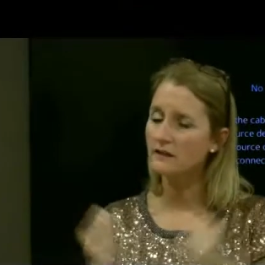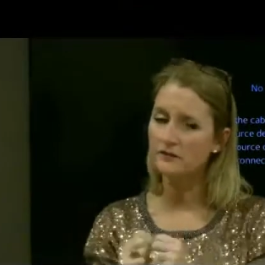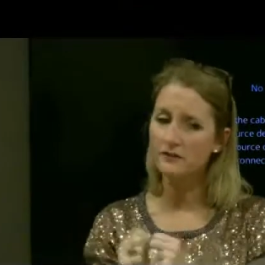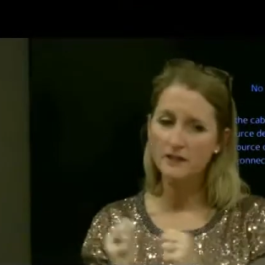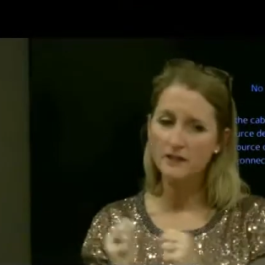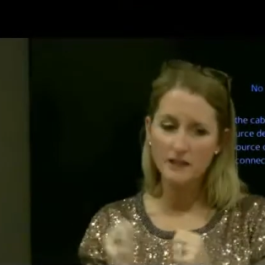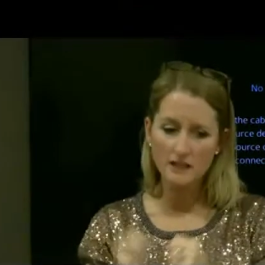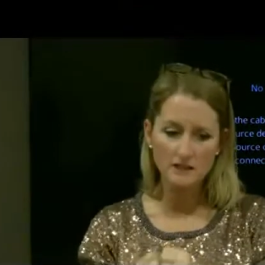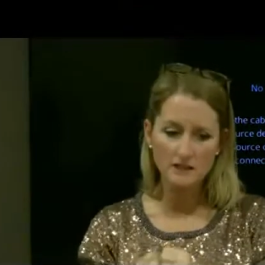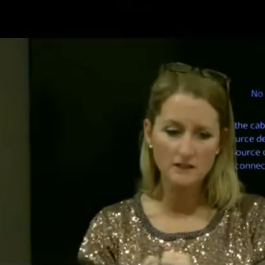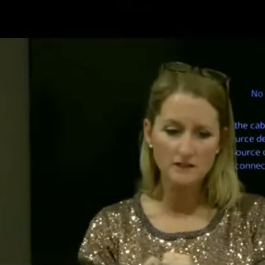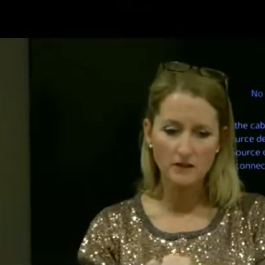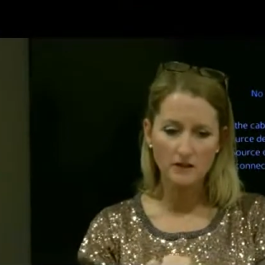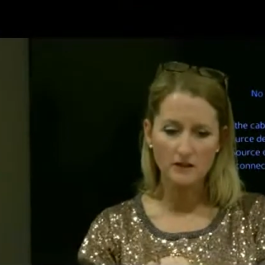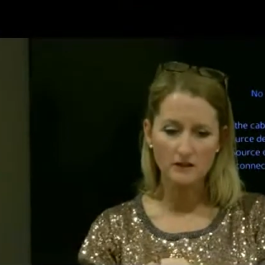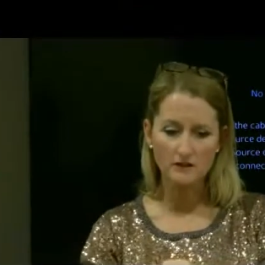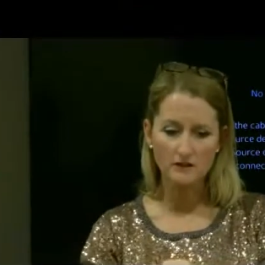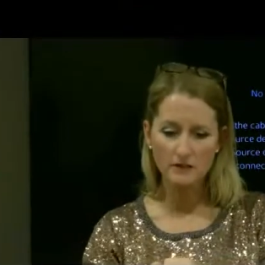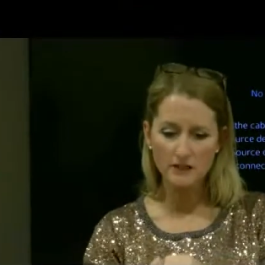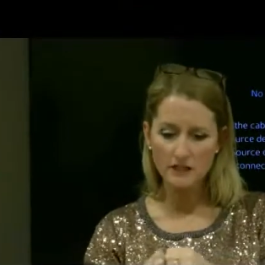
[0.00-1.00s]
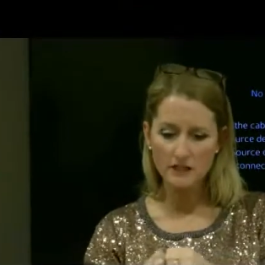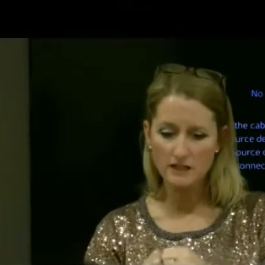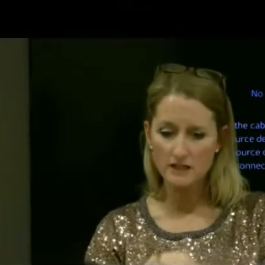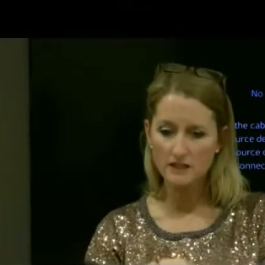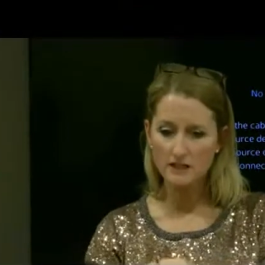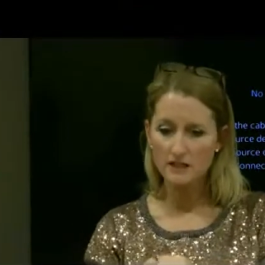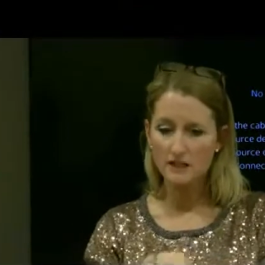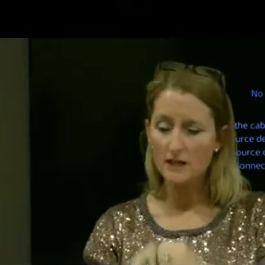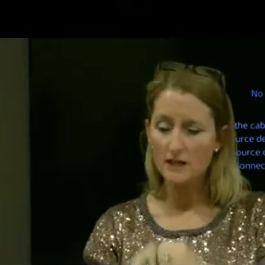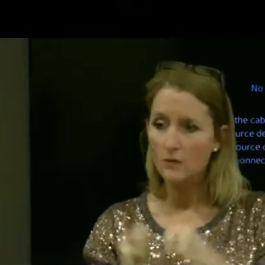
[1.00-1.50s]
The thing is, though,
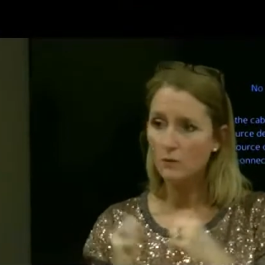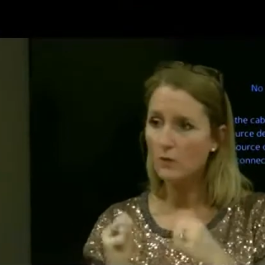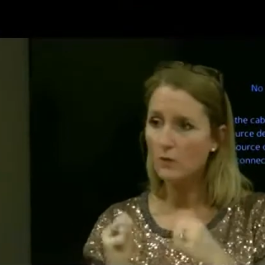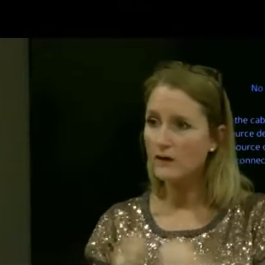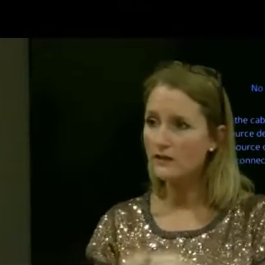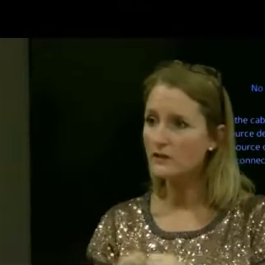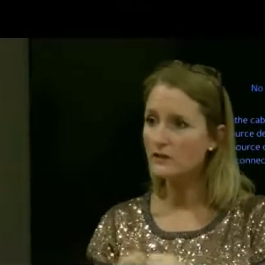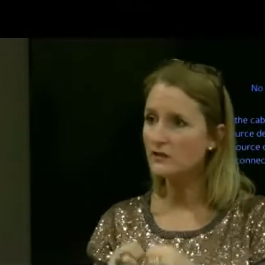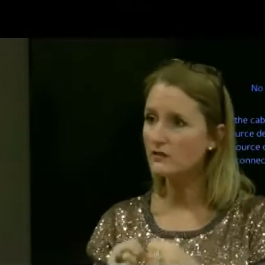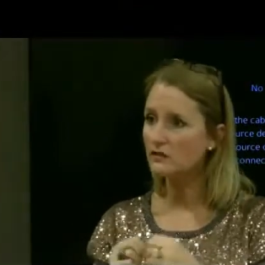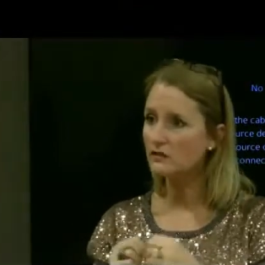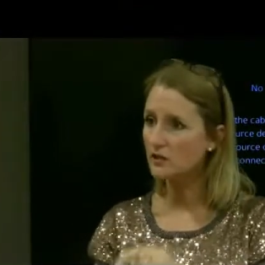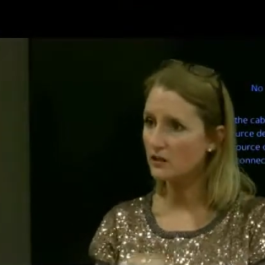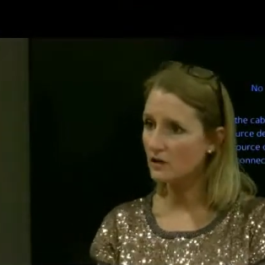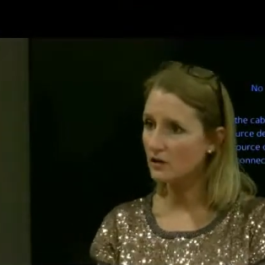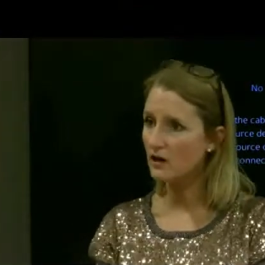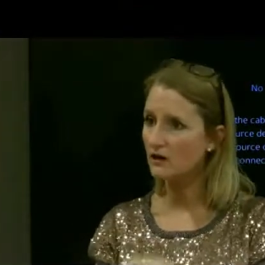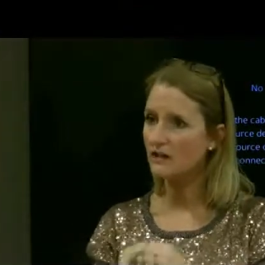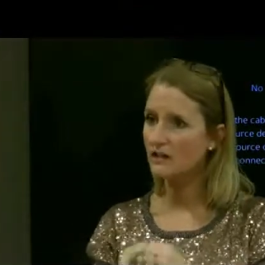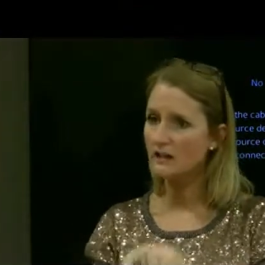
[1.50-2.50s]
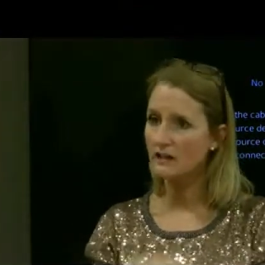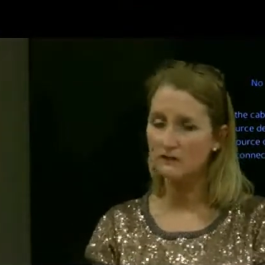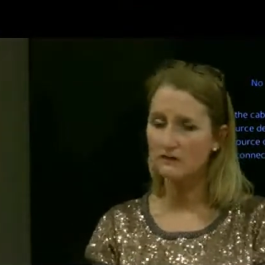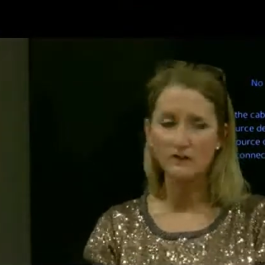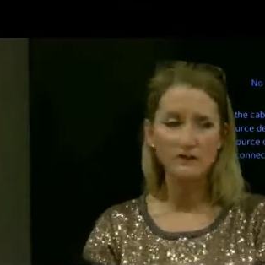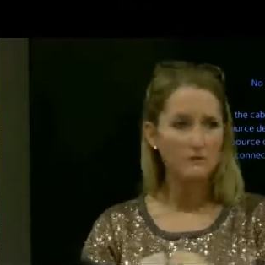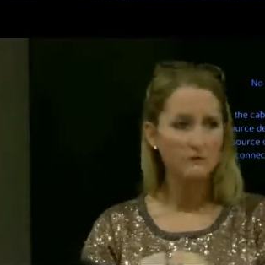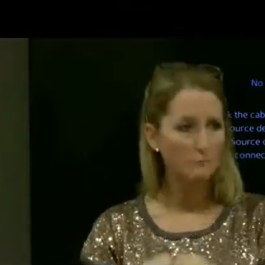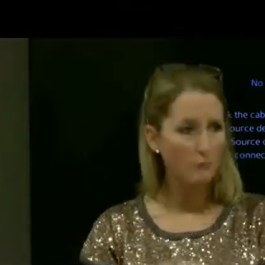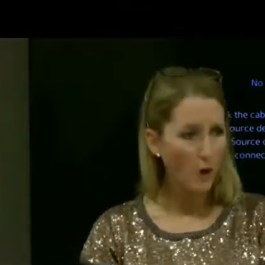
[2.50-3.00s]
is once you start
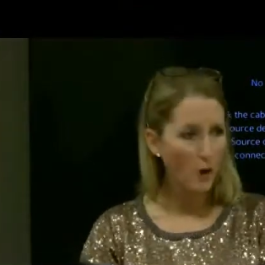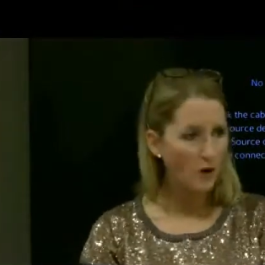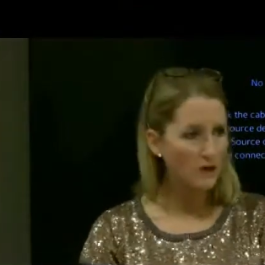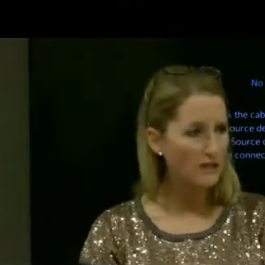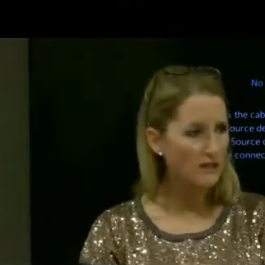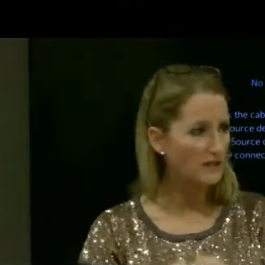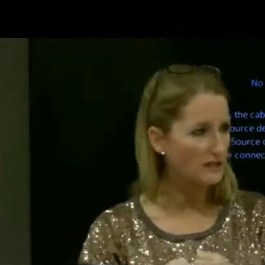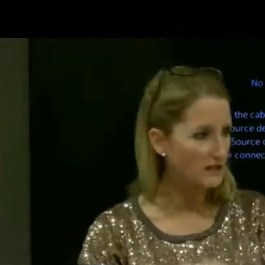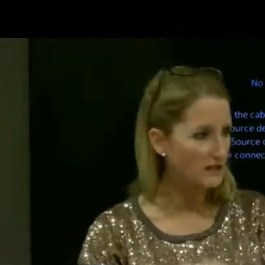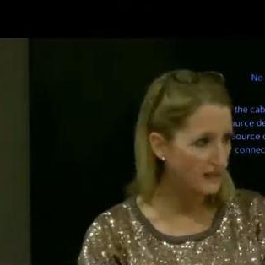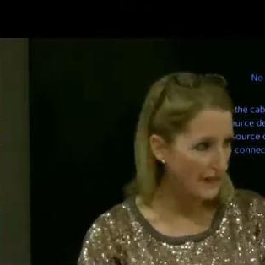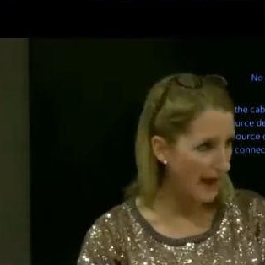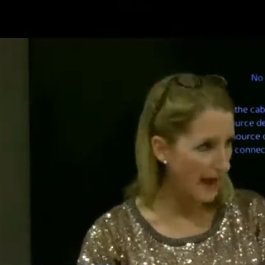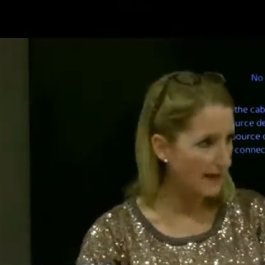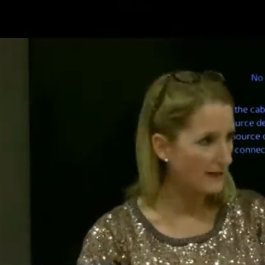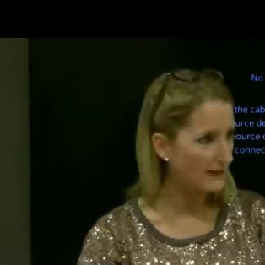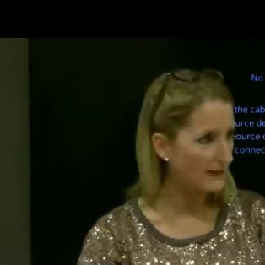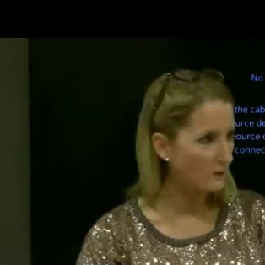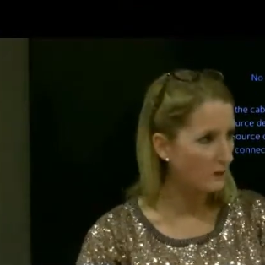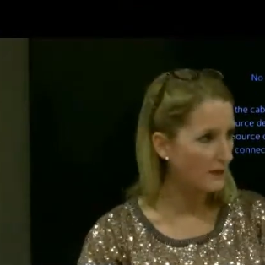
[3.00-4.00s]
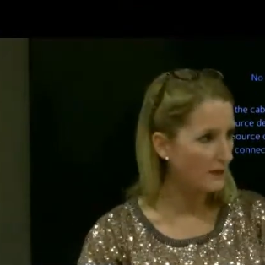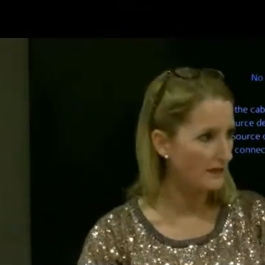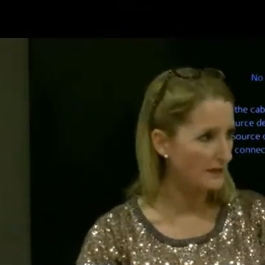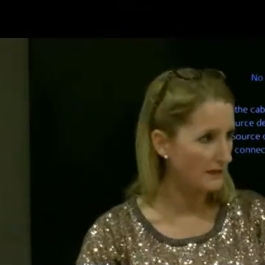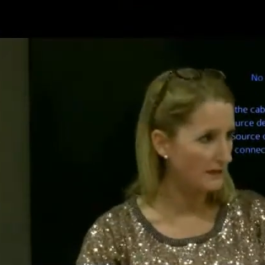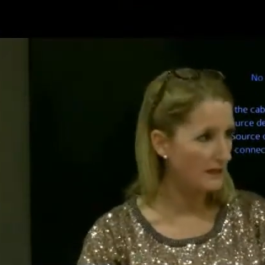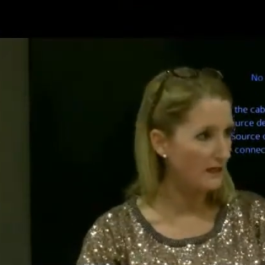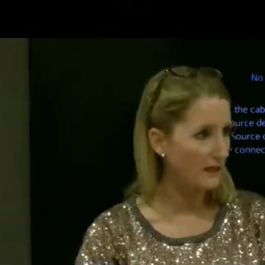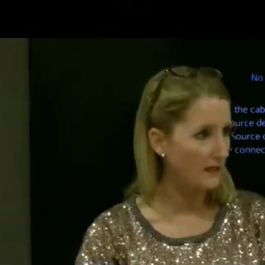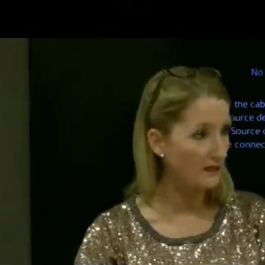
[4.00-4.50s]
giving the body exactly what
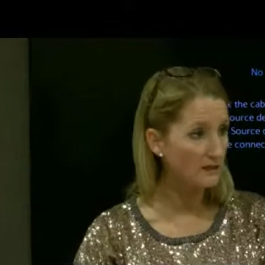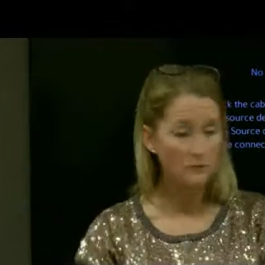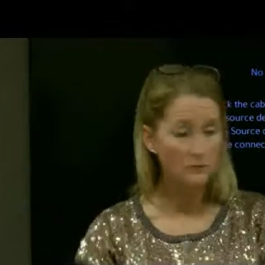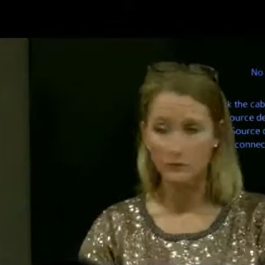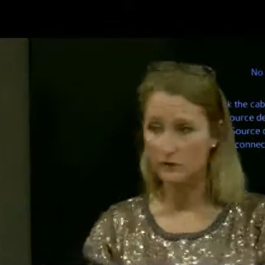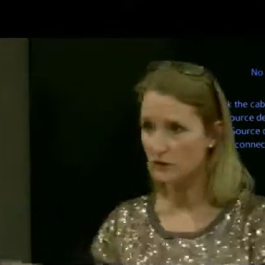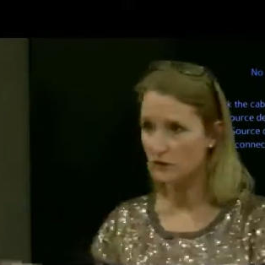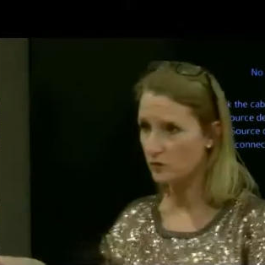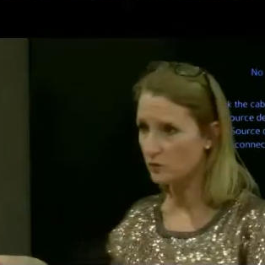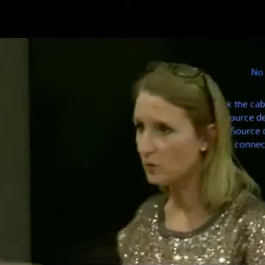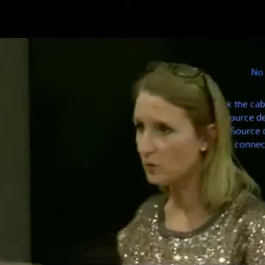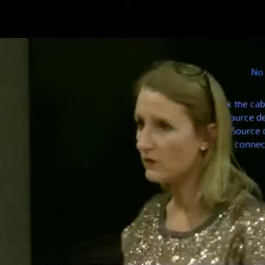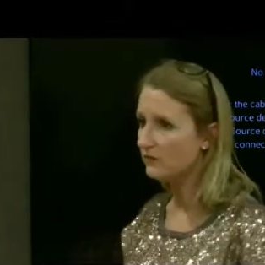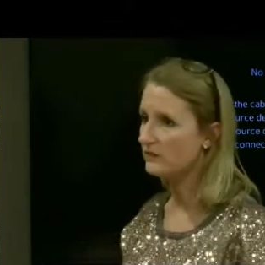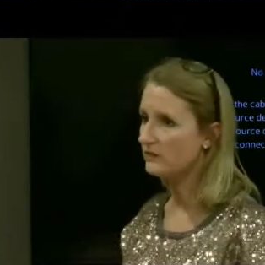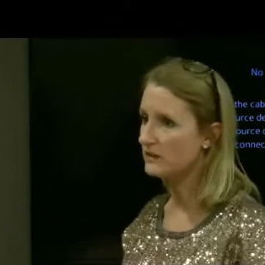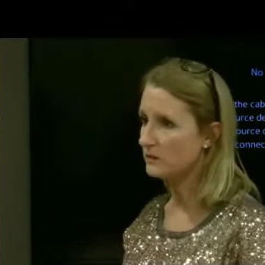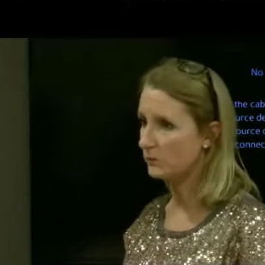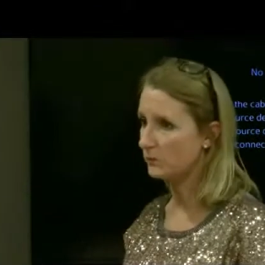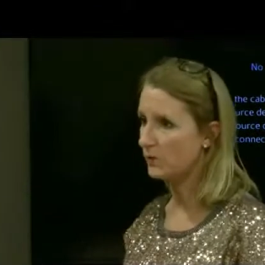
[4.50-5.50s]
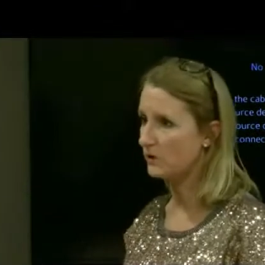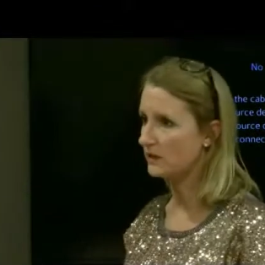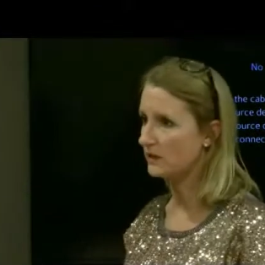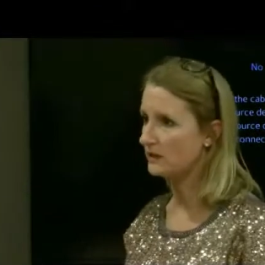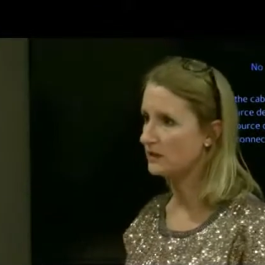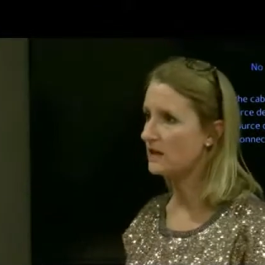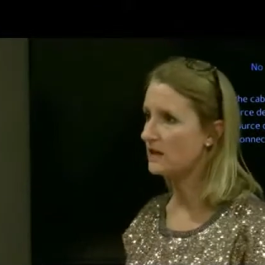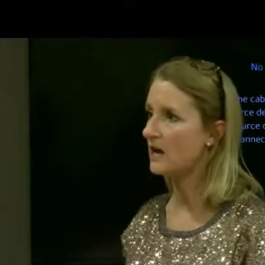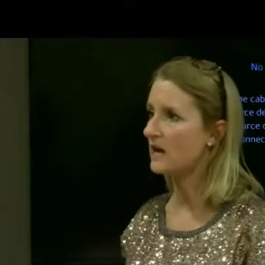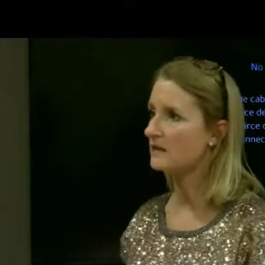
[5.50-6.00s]
it needs, which is what this
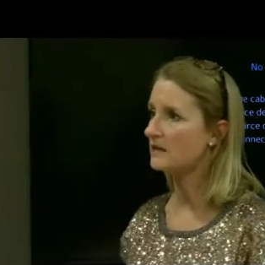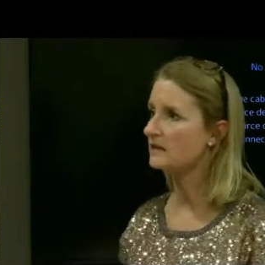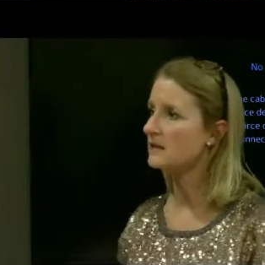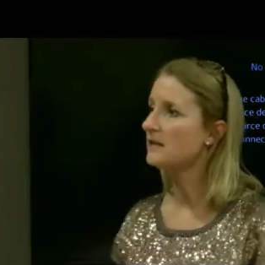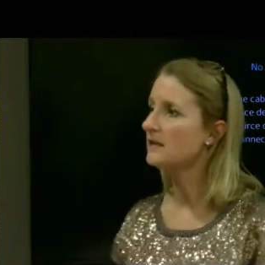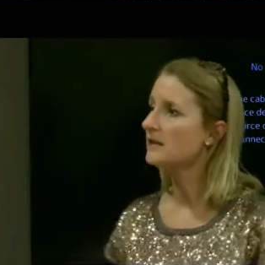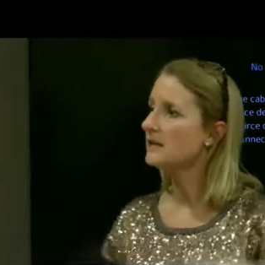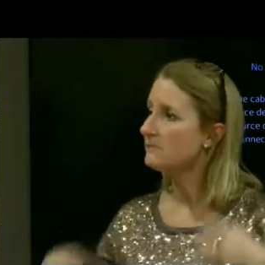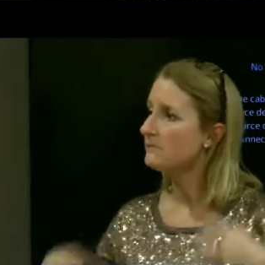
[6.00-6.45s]
product does,